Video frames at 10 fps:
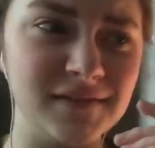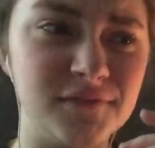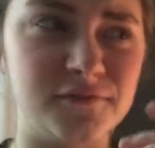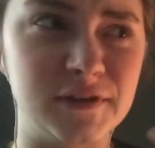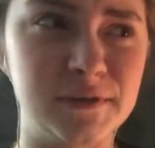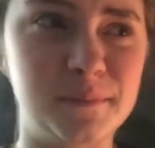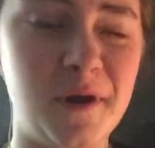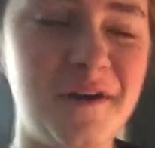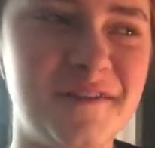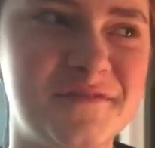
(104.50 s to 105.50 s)
for
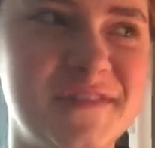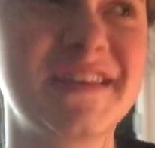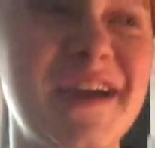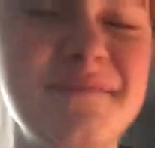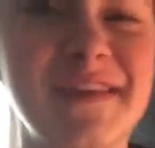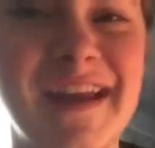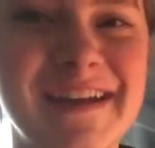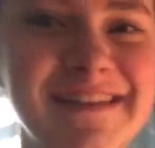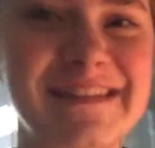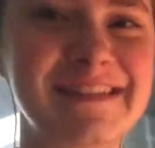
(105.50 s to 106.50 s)
part of the time that
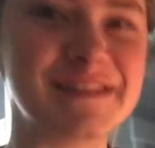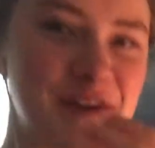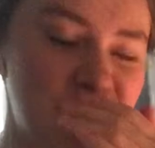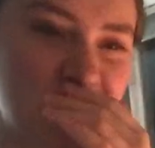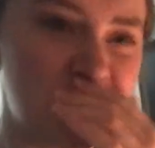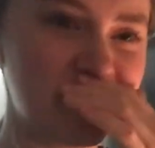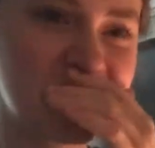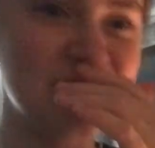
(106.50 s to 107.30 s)
I didn't know